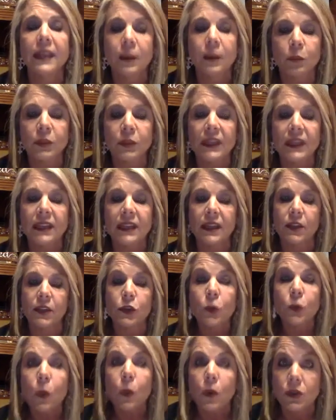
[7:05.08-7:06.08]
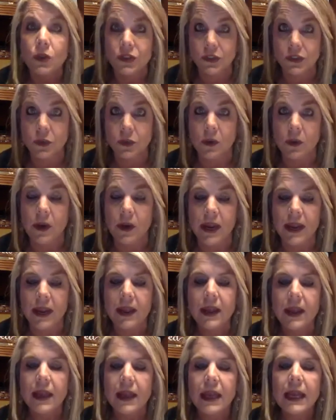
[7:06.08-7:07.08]
completing your story.
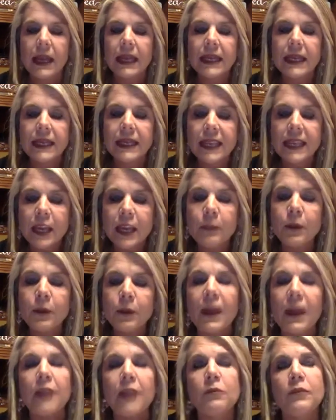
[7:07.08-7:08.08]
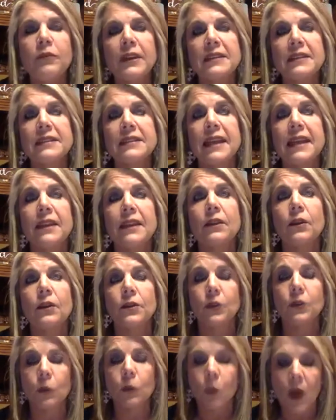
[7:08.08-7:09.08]
Keep your mind fixated on
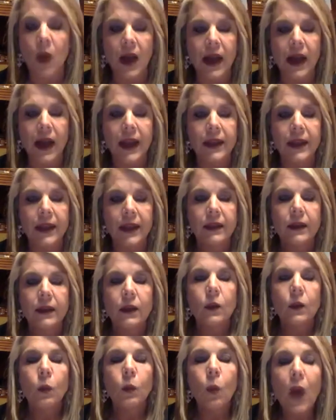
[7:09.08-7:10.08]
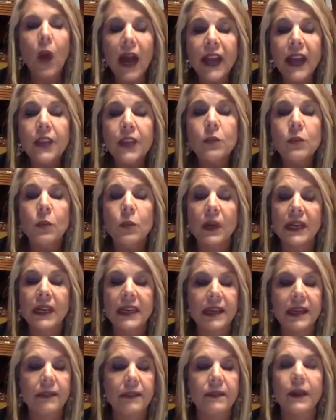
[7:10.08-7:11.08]
your why you want to
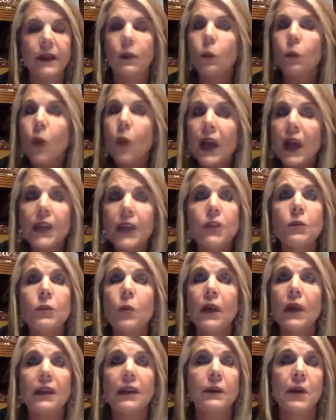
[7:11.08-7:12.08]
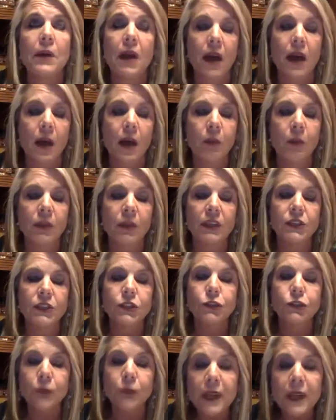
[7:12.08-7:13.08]
get there, what you want to accomplish.
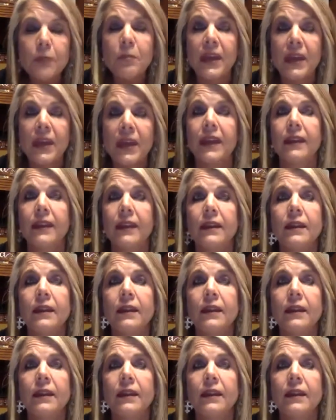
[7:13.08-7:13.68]
Dream big.